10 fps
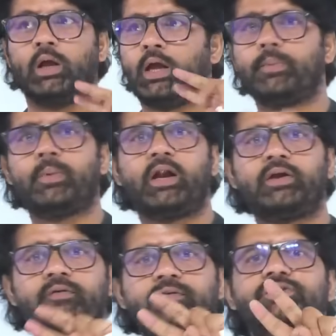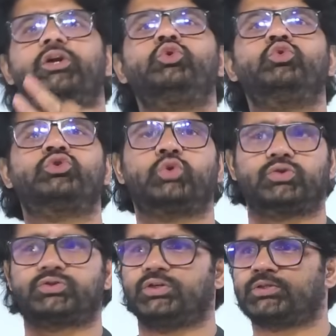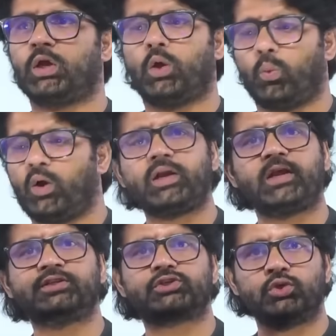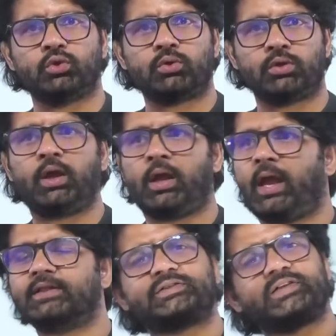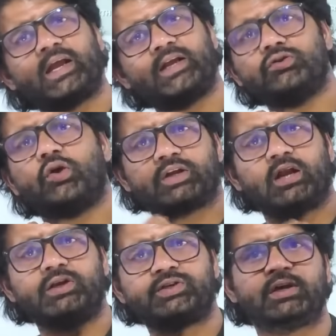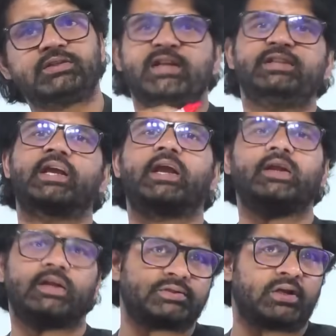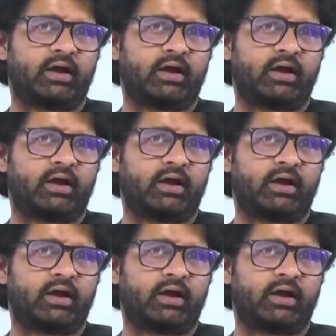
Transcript: Himalayan rivers, there are two sources. One is snow and the second is, or the glaciers, and the second is